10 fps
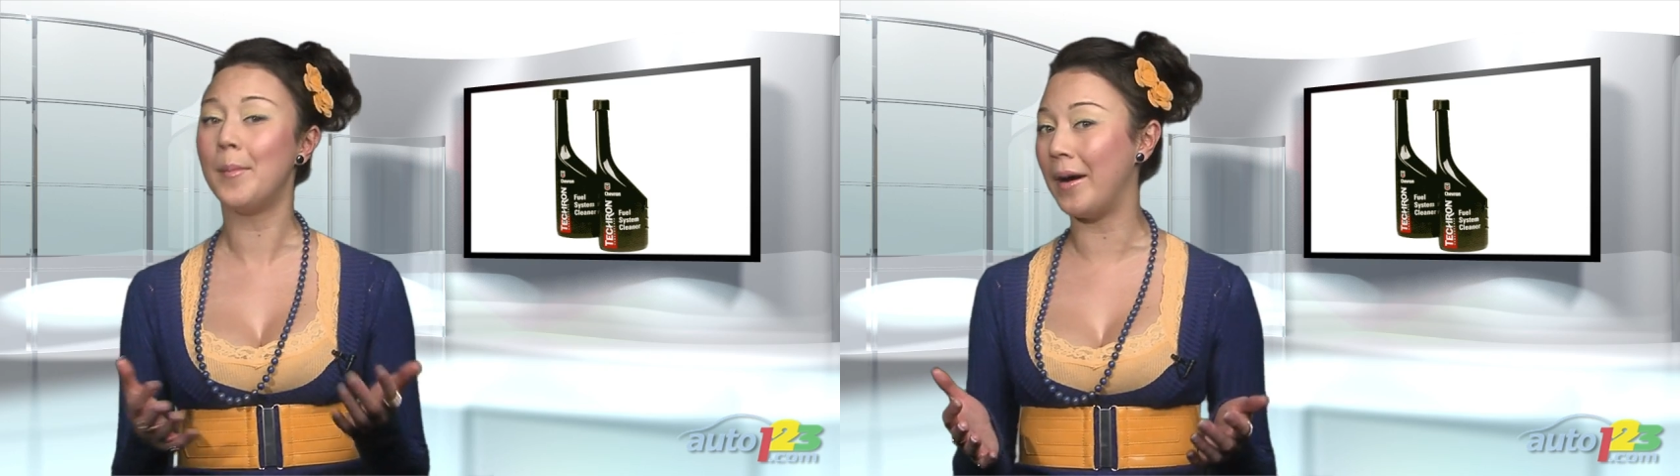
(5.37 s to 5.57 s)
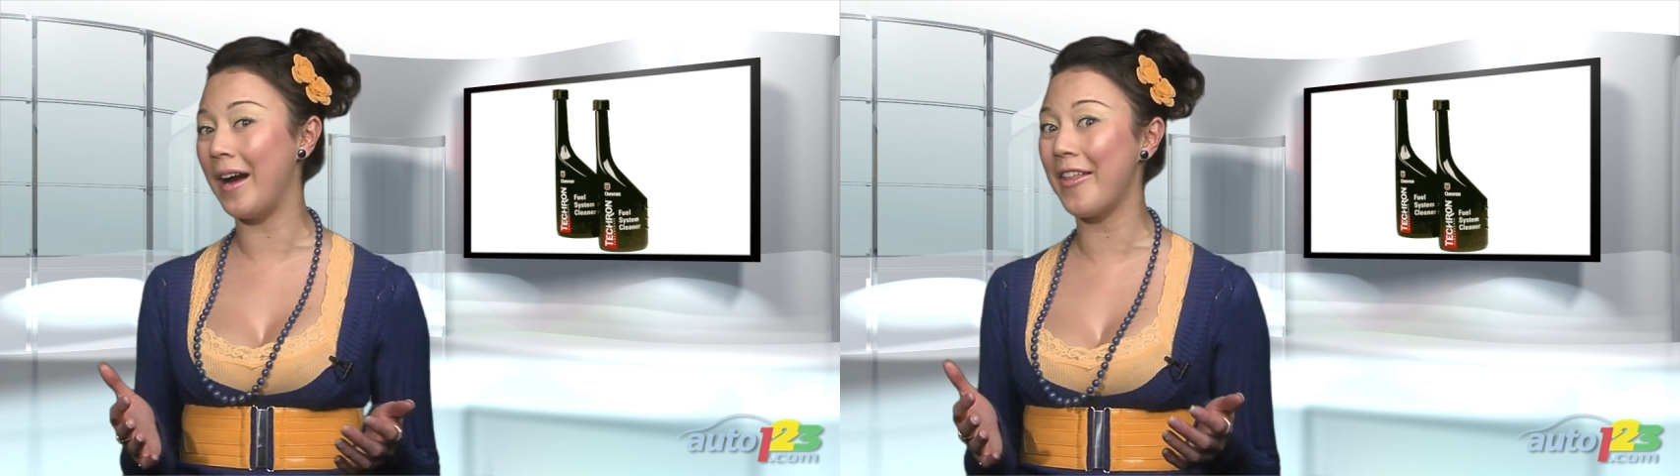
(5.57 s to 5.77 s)

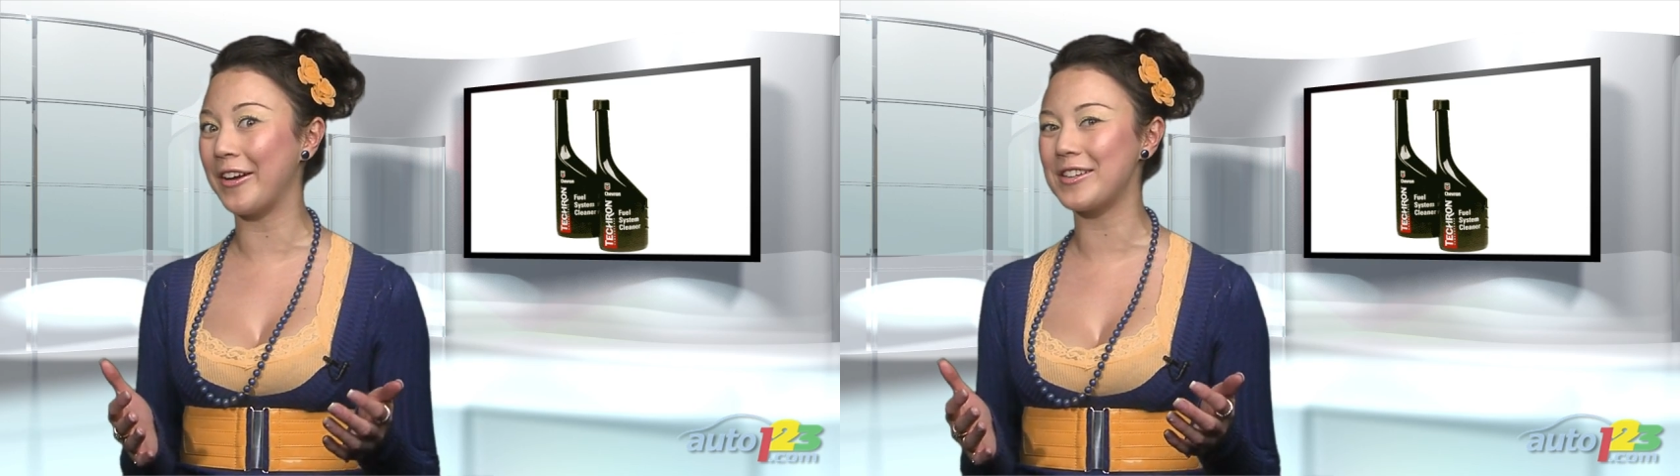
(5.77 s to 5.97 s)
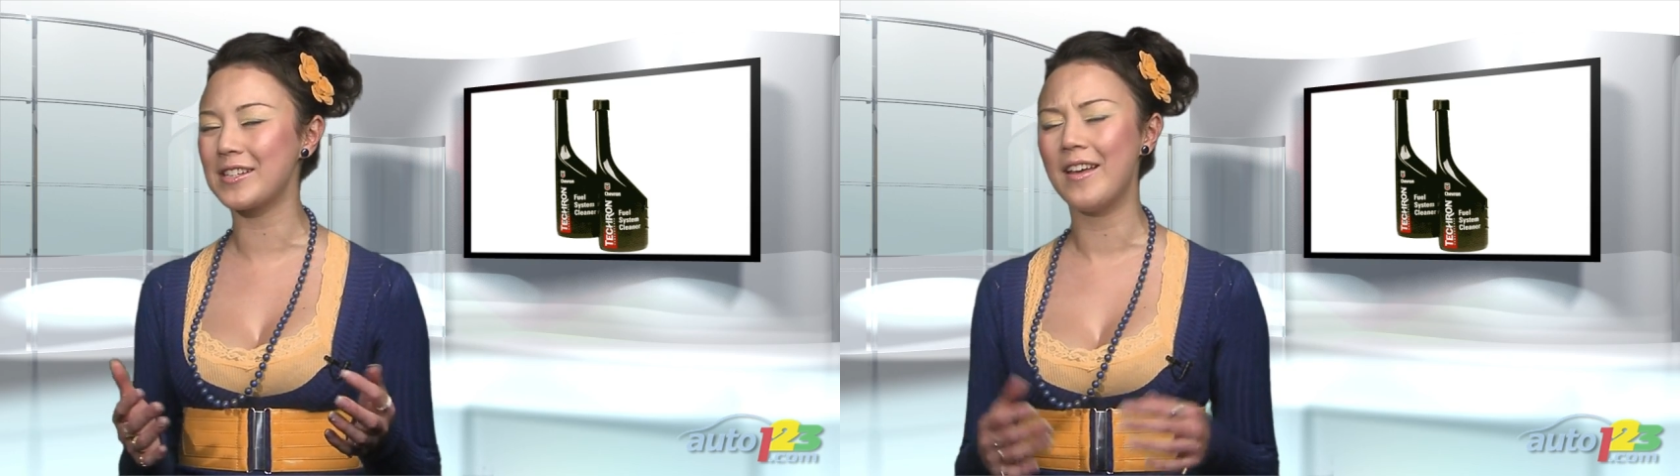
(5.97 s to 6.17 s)
among
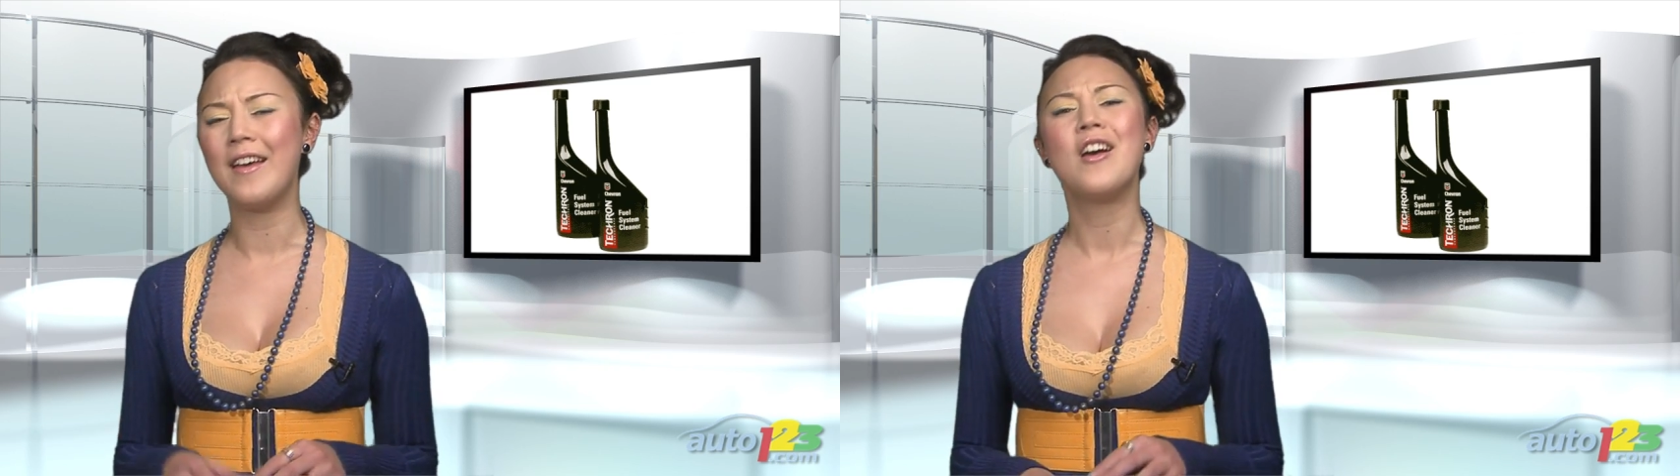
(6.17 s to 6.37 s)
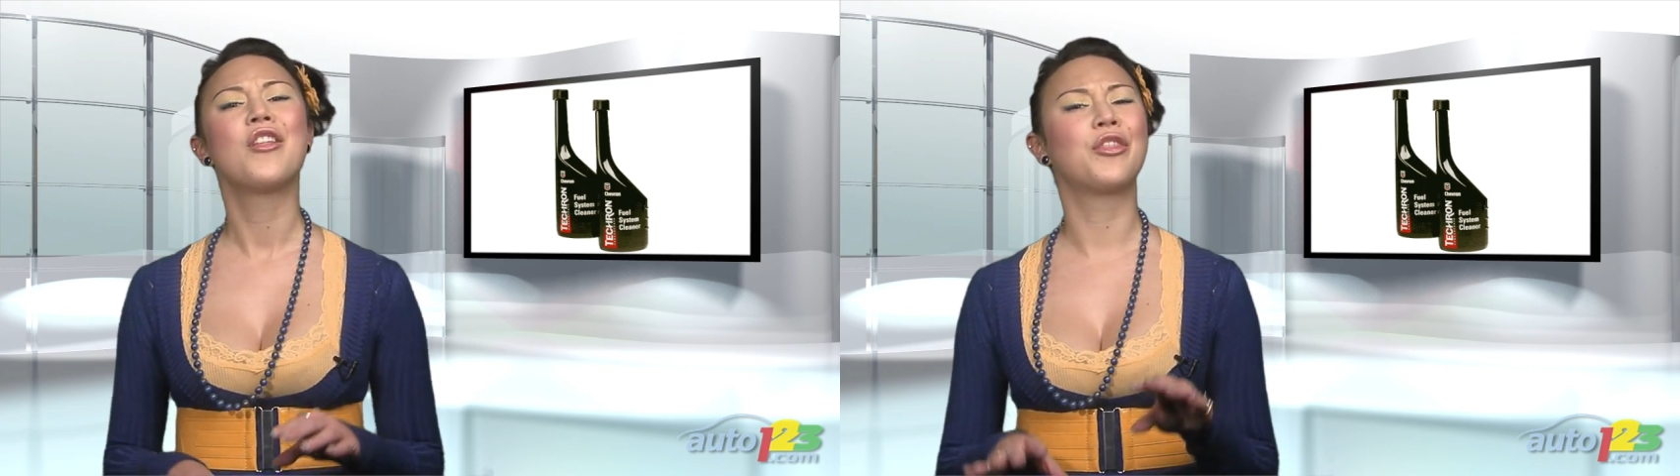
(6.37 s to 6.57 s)
others.
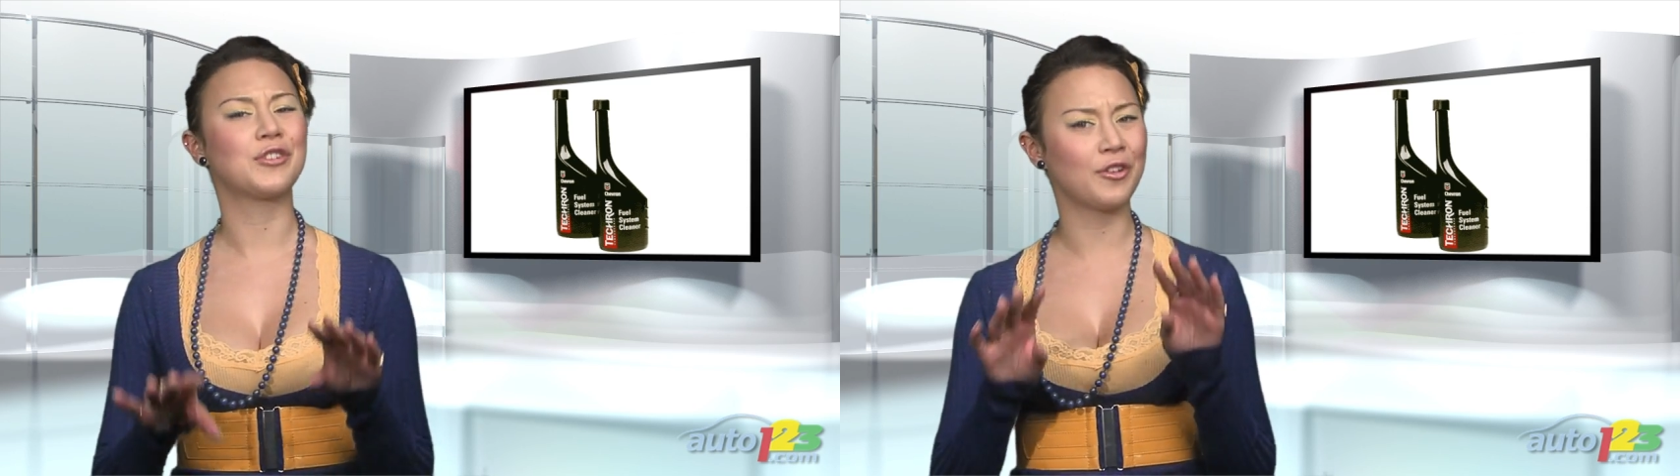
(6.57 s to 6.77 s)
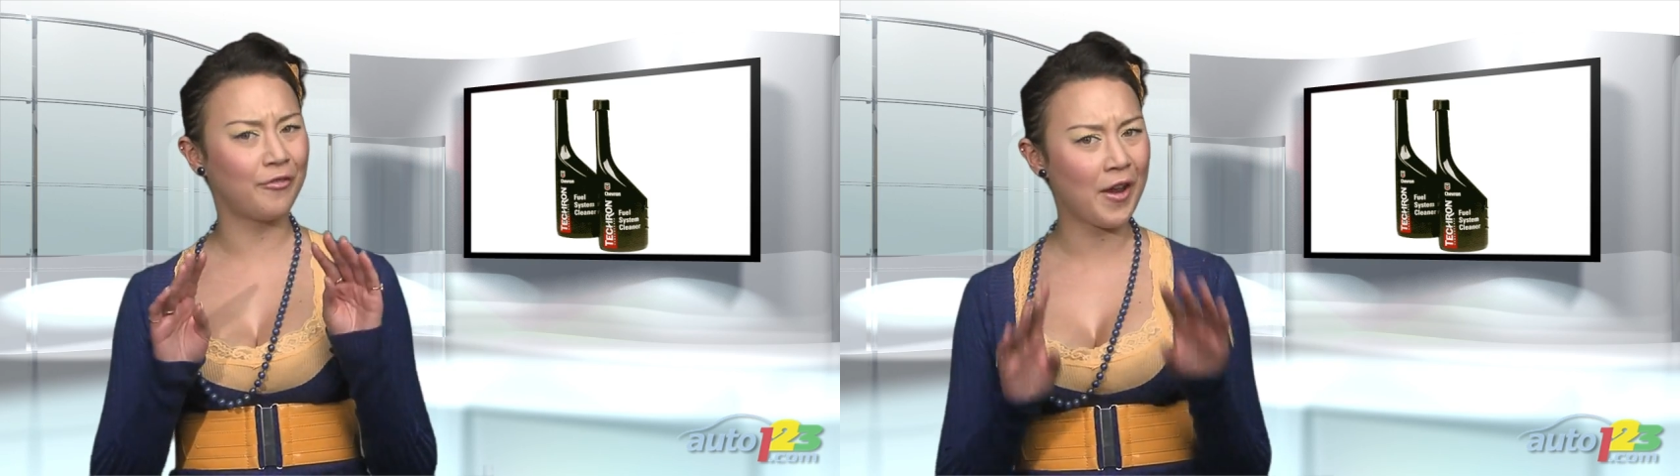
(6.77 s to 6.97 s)

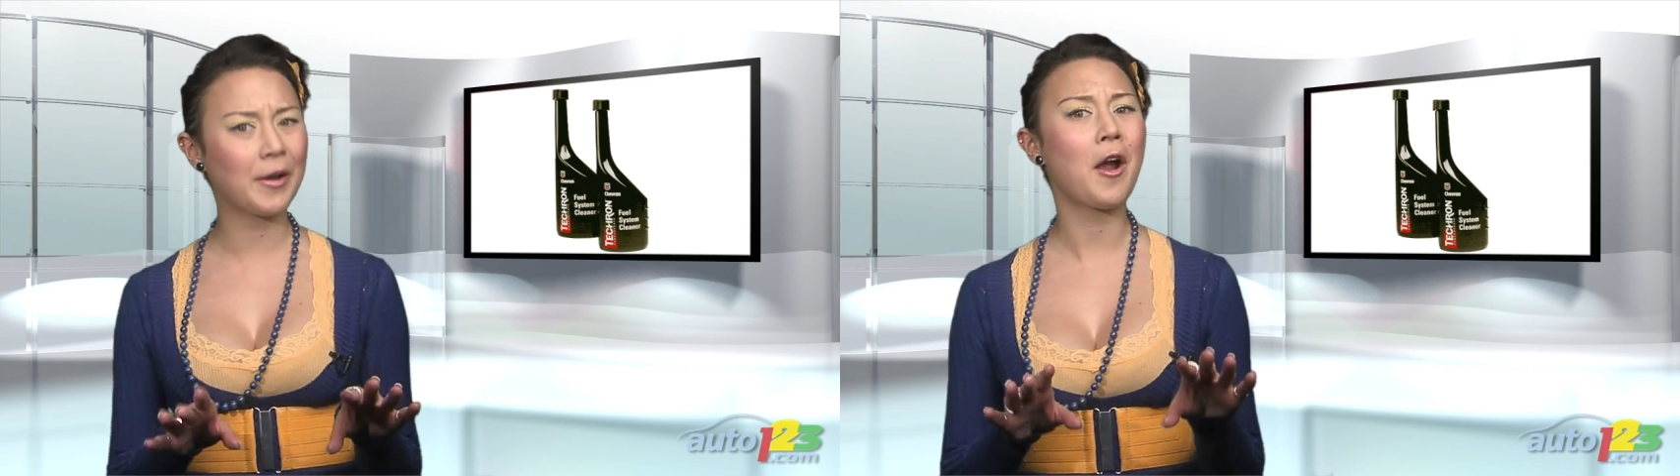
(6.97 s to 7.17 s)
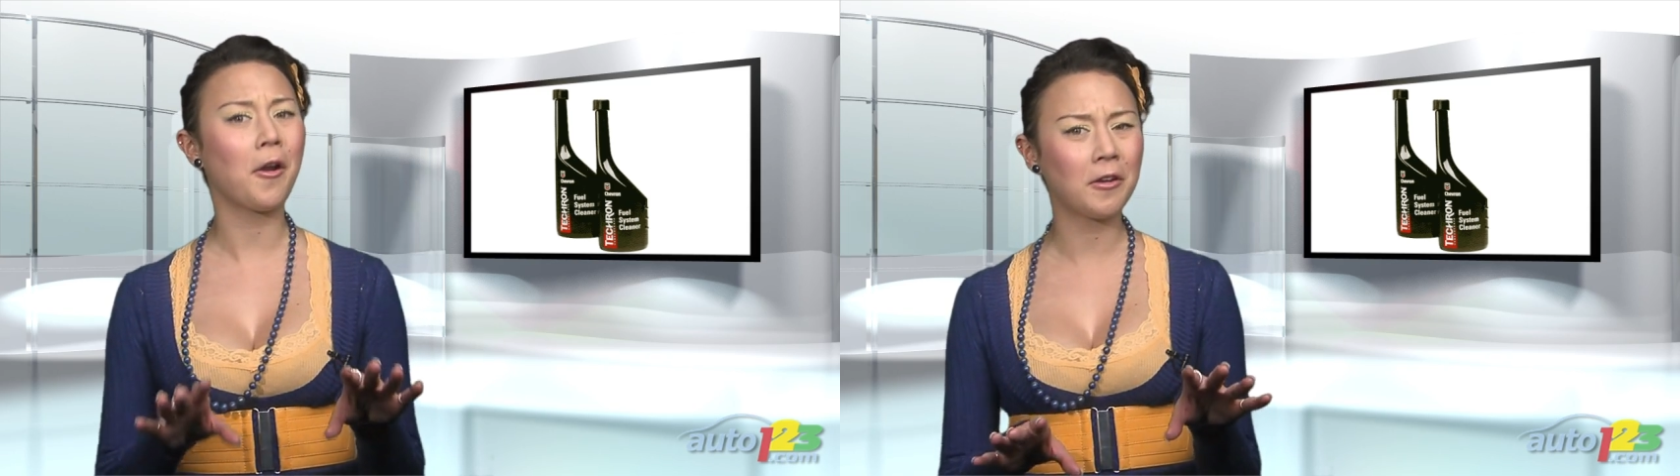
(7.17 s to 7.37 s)
There's a
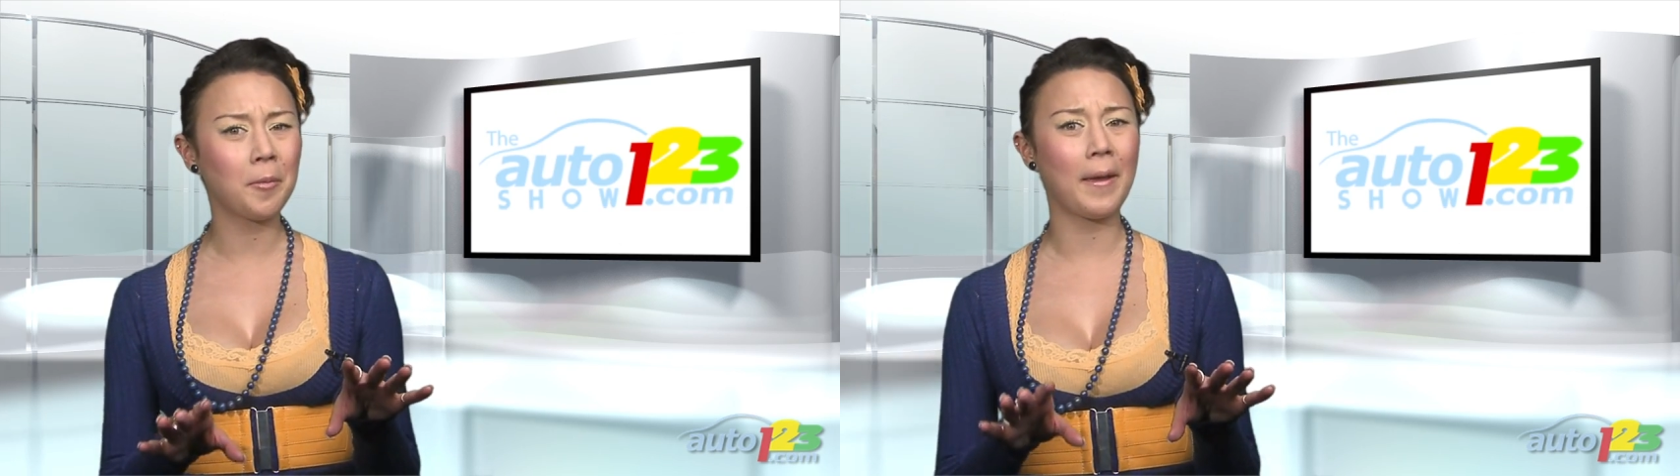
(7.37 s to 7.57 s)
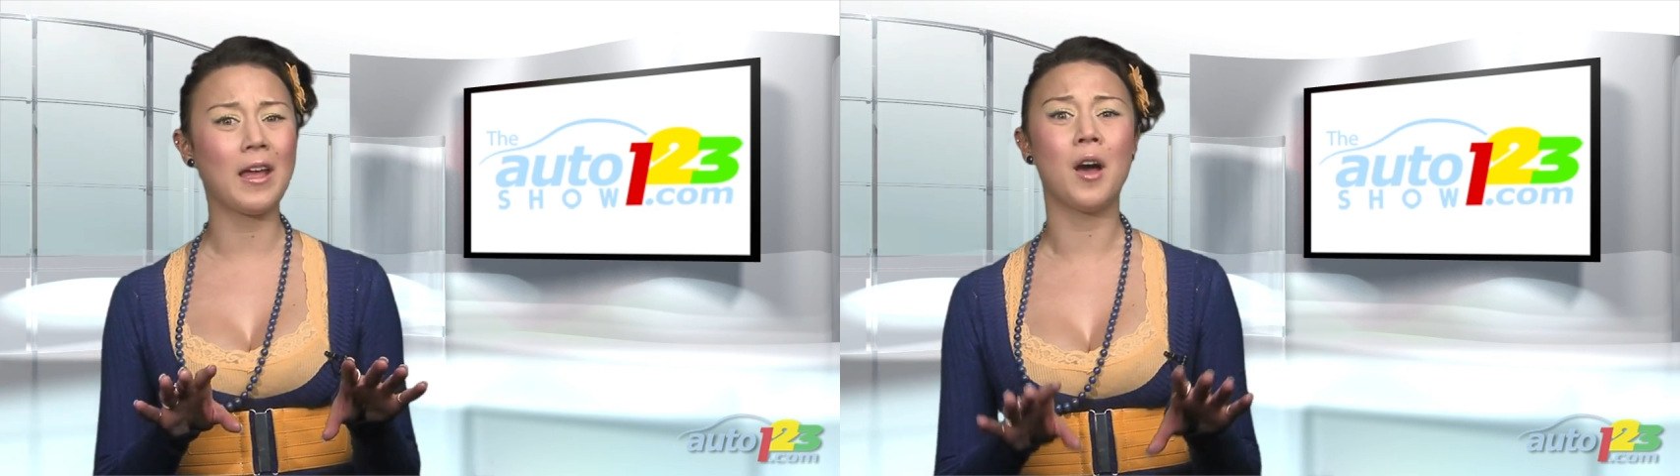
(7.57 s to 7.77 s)
very hearty debate